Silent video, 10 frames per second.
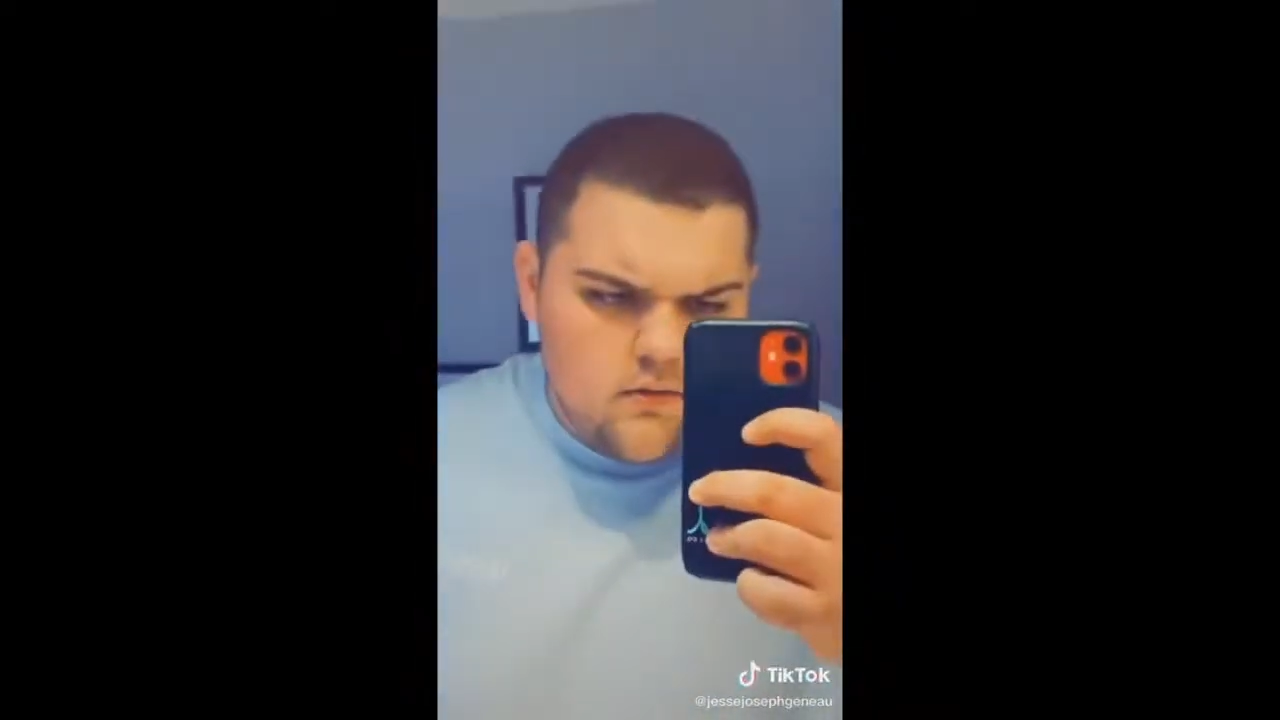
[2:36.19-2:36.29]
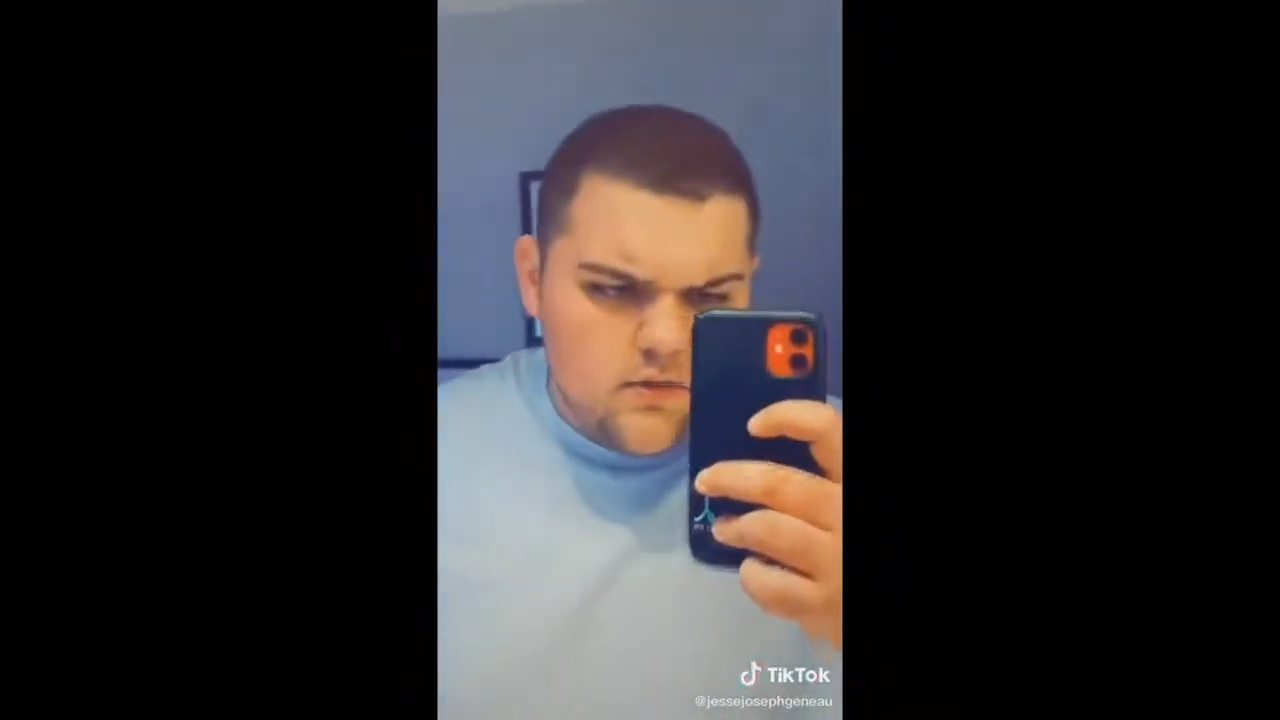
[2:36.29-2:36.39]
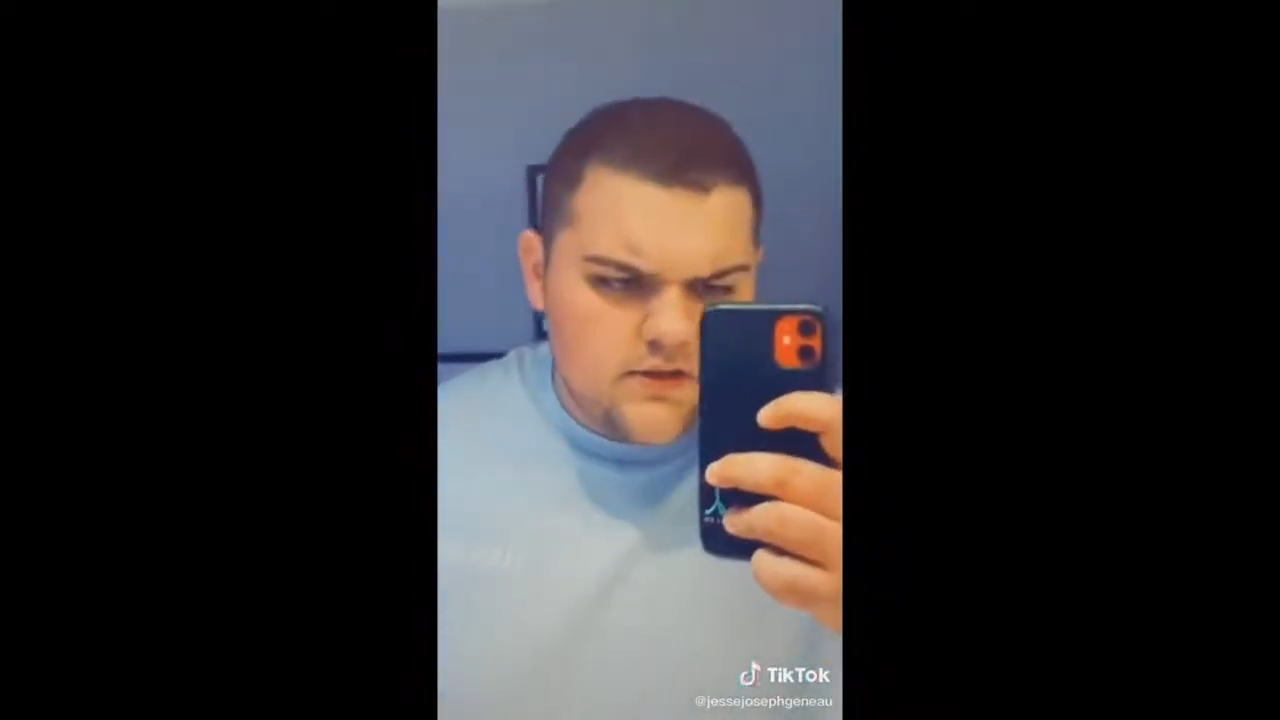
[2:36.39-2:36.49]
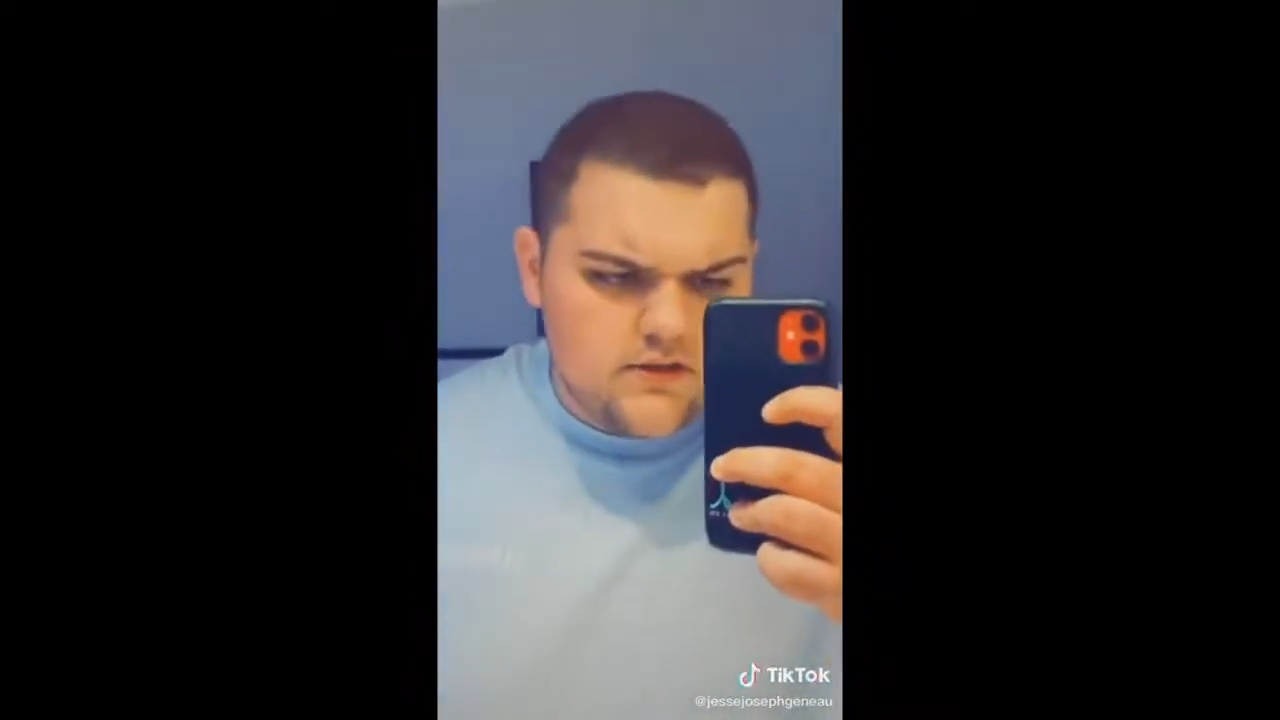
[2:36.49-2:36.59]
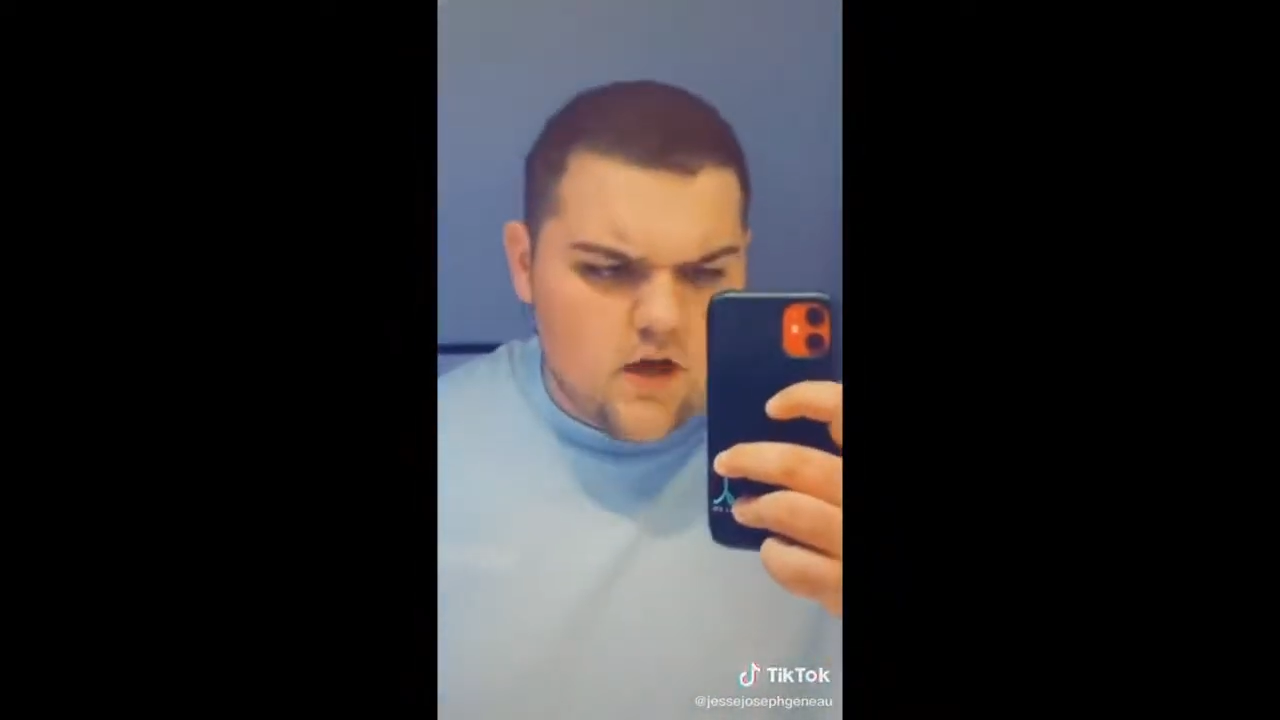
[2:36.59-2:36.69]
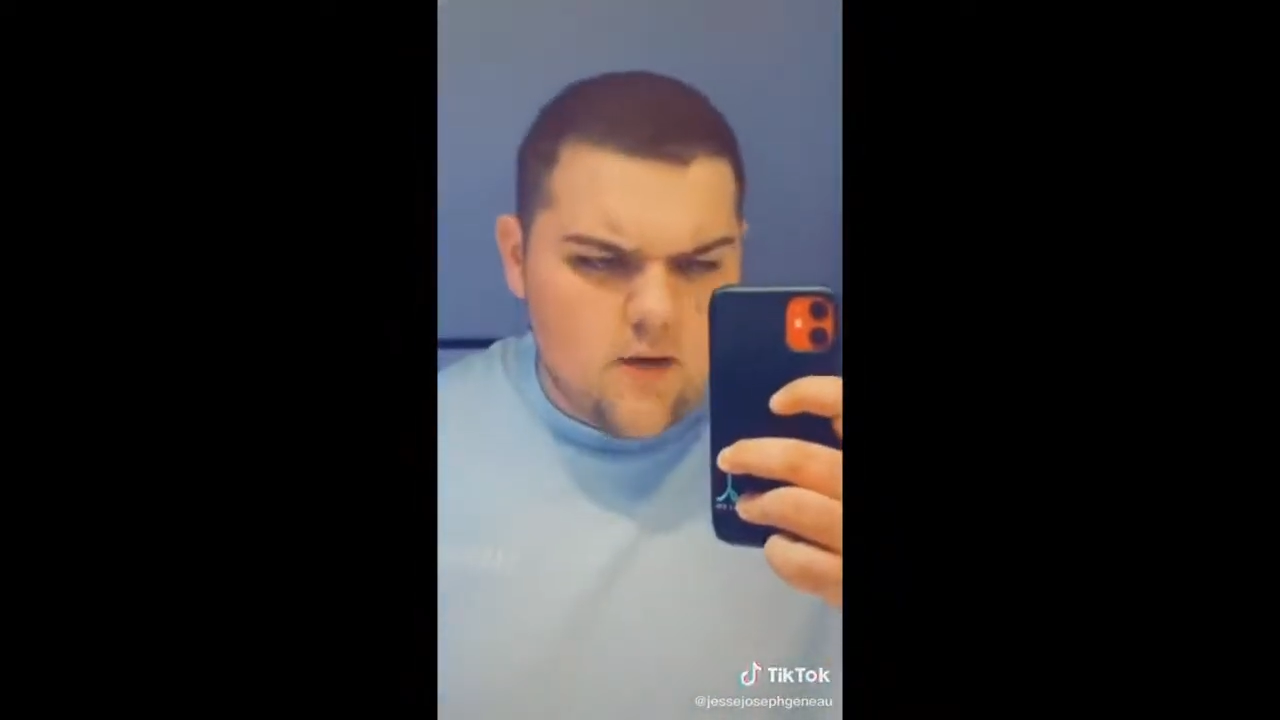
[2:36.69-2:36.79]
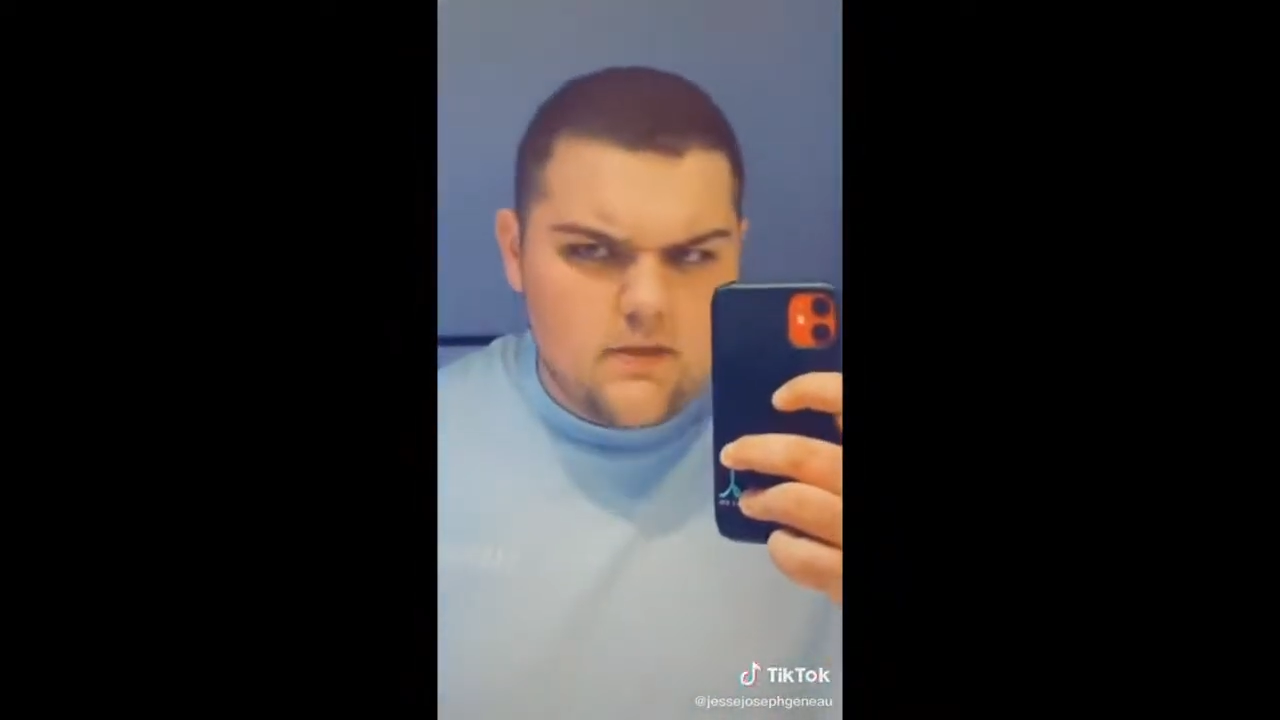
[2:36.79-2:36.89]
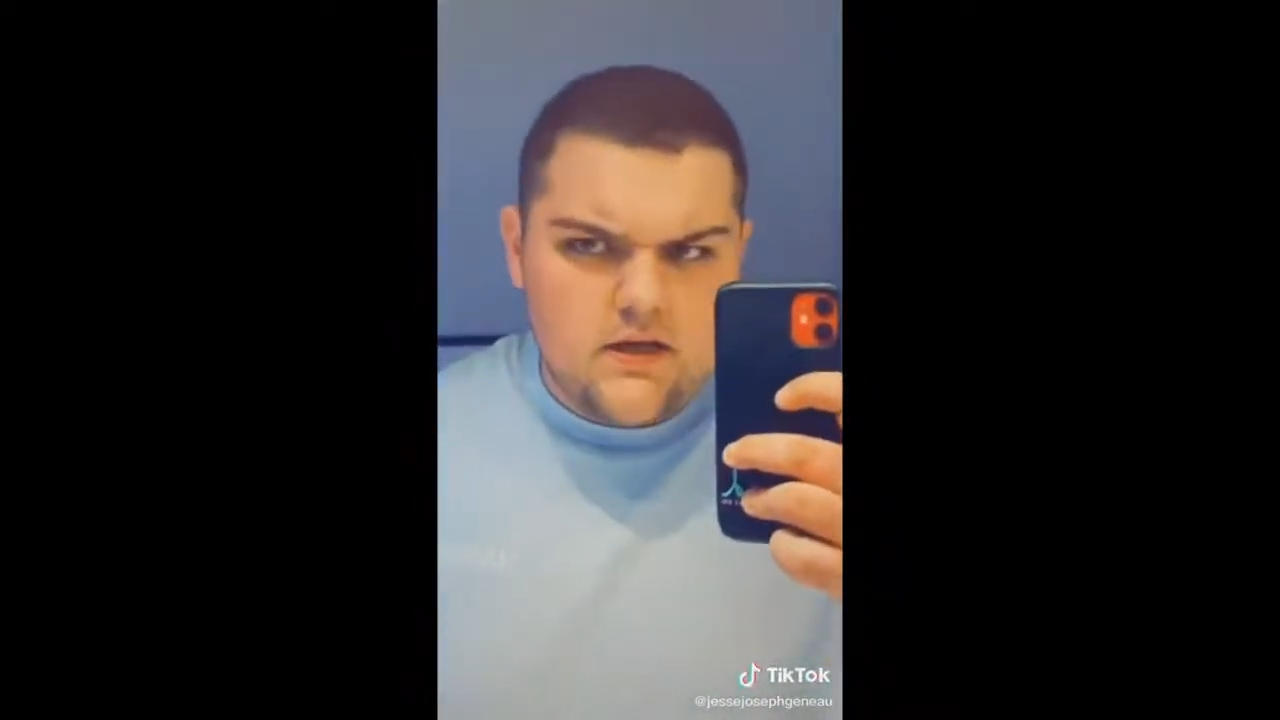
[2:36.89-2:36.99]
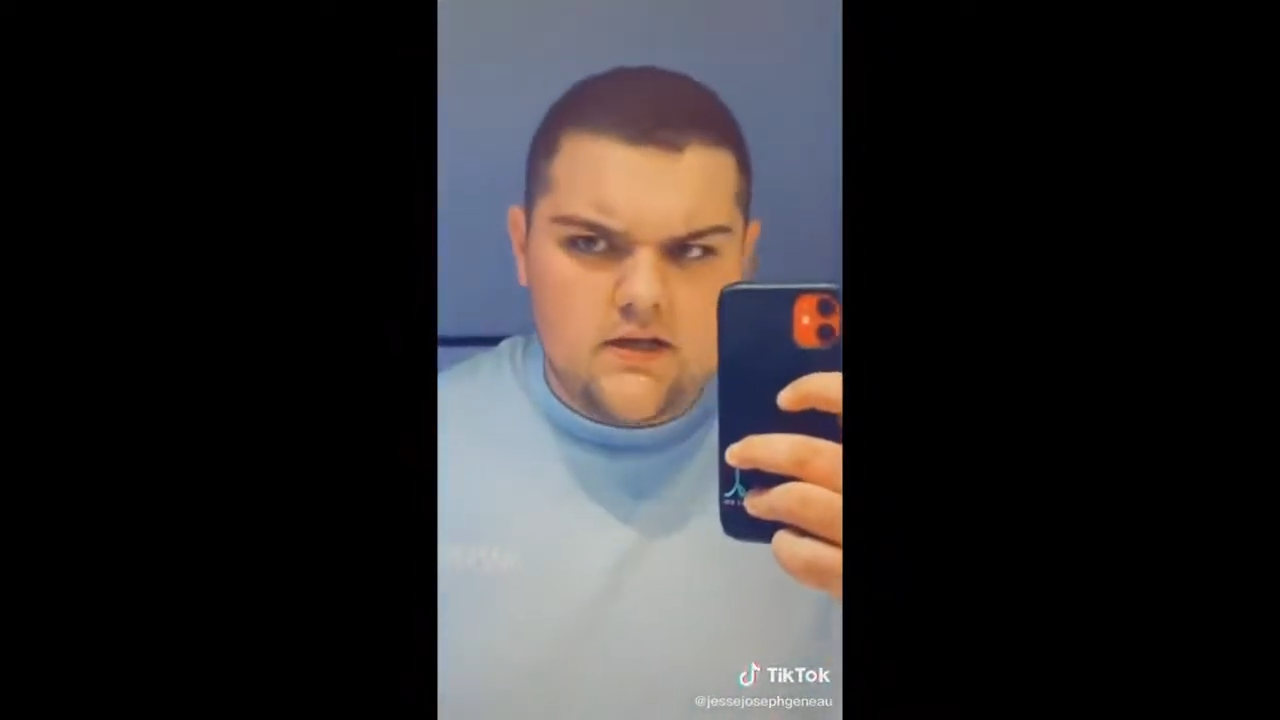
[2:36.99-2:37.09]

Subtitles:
would a zombie